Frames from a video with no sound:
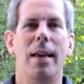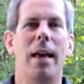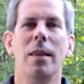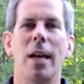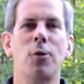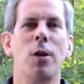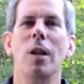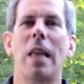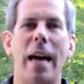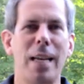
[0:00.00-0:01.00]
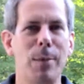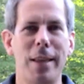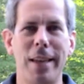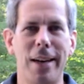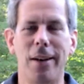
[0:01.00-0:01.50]
electrical
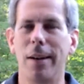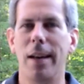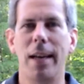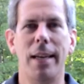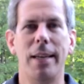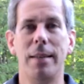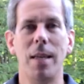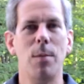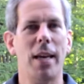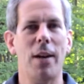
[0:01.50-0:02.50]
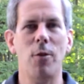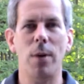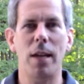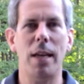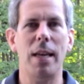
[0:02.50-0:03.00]
linemen there, and it seemed like
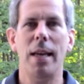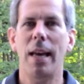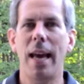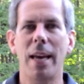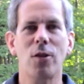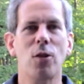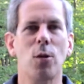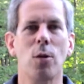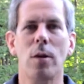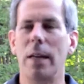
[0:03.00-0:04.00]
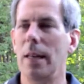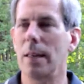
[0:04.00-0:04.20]
everybody had a story.